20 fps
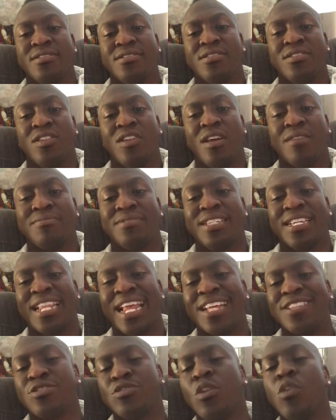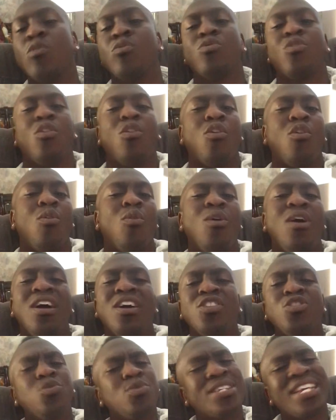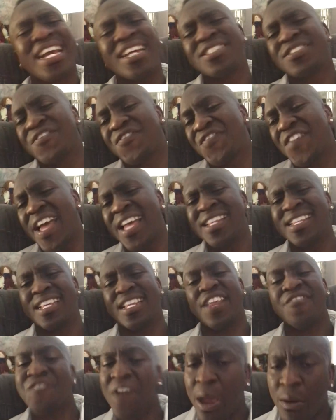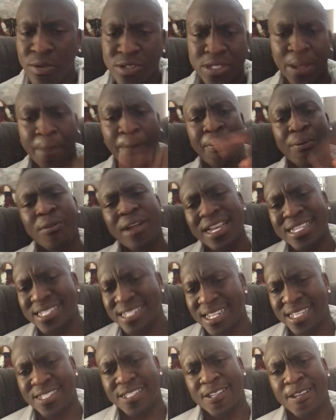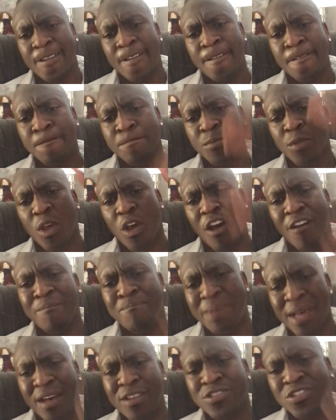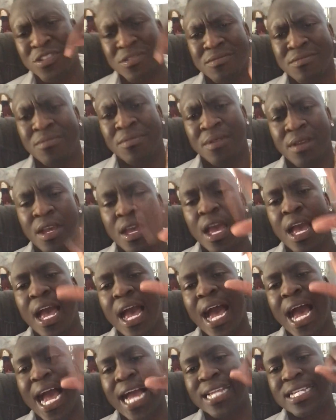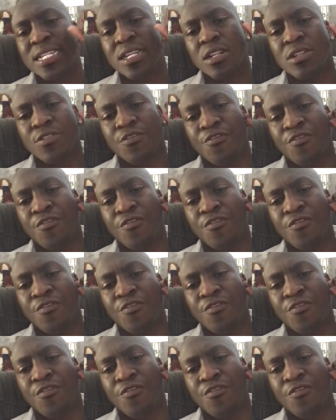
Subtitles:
You know what I'm saying? I don't know. You can't defend it. If I was the president of Belgium, I'd get on the